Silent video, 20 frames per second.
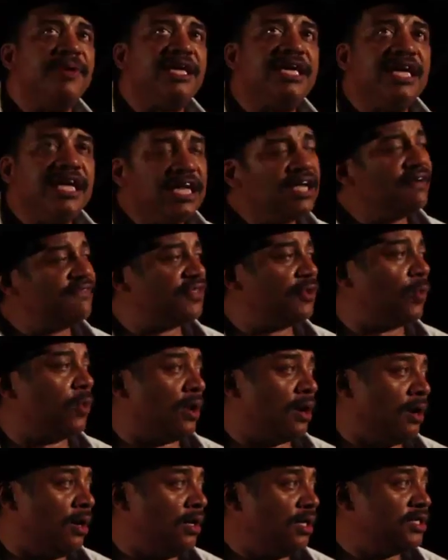beginning of the
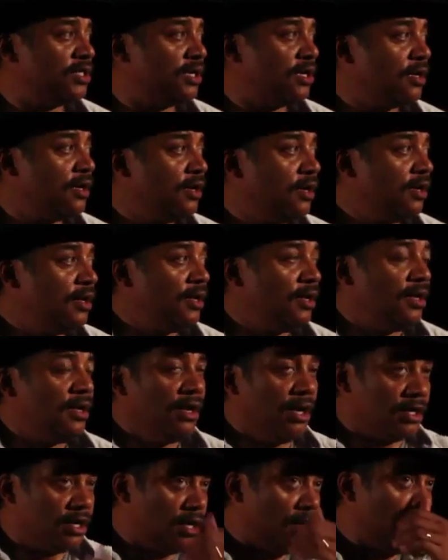world
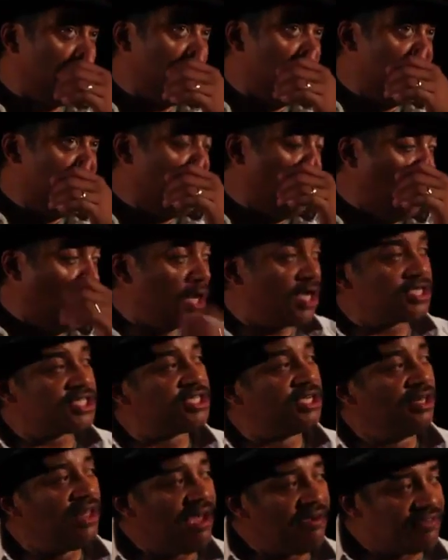occurred on
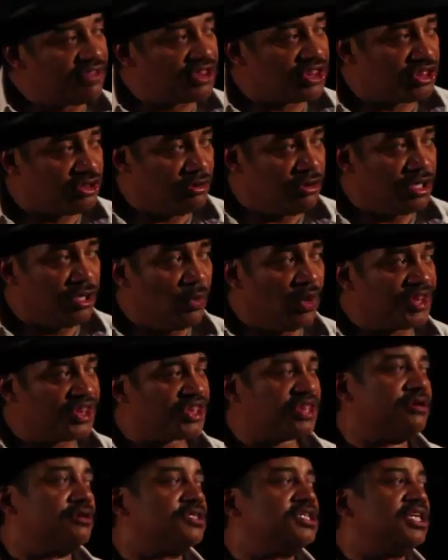August 11,
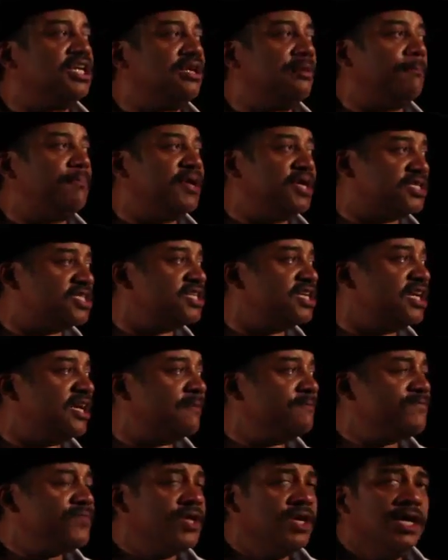3113 BC.
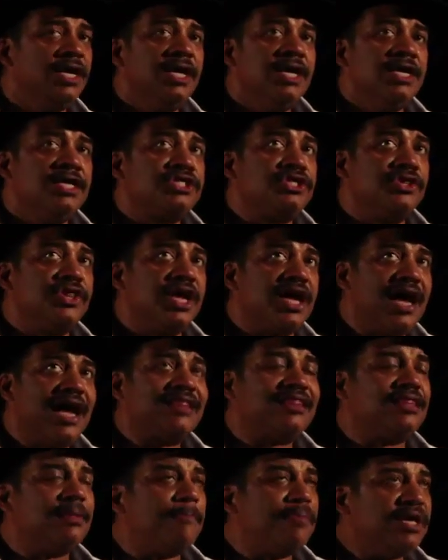So they
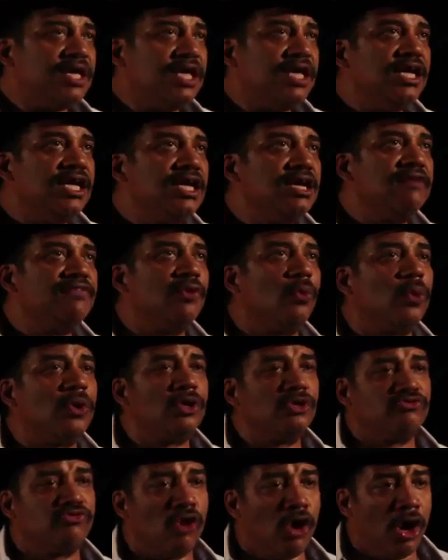got the beginning of the
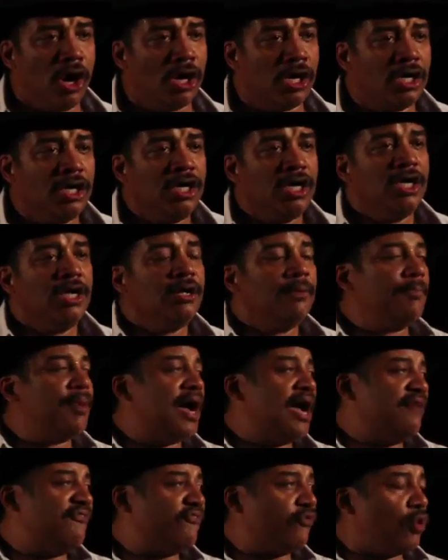world wrong
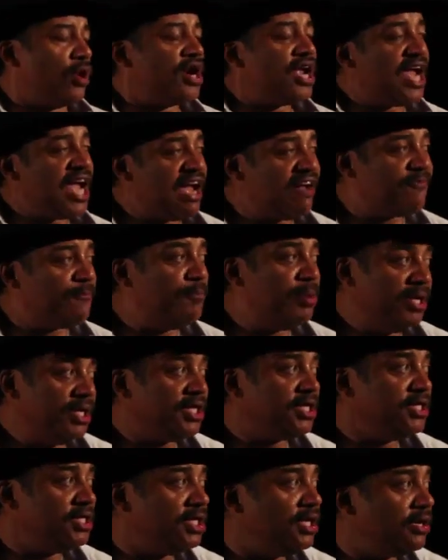by 4.5
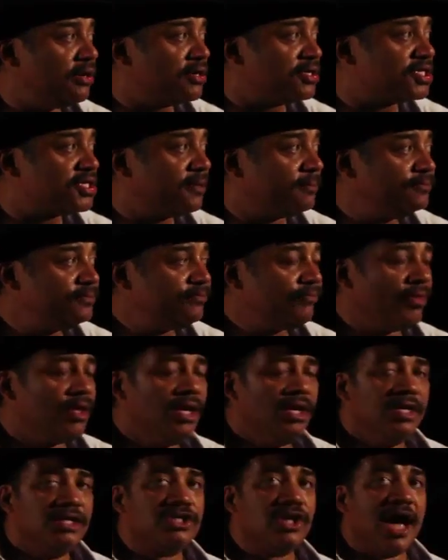billion years.
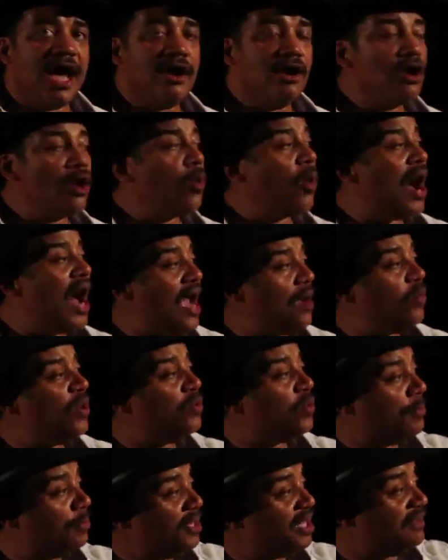So I don't know why we
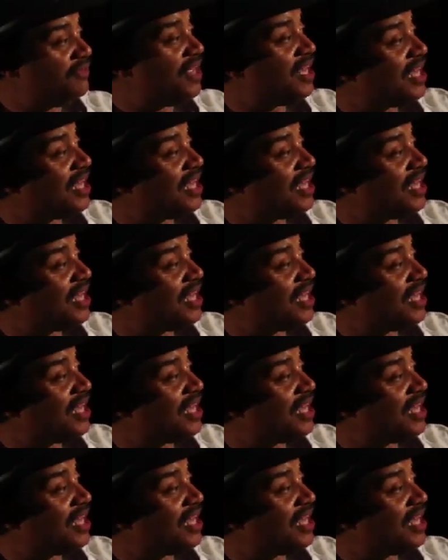would believe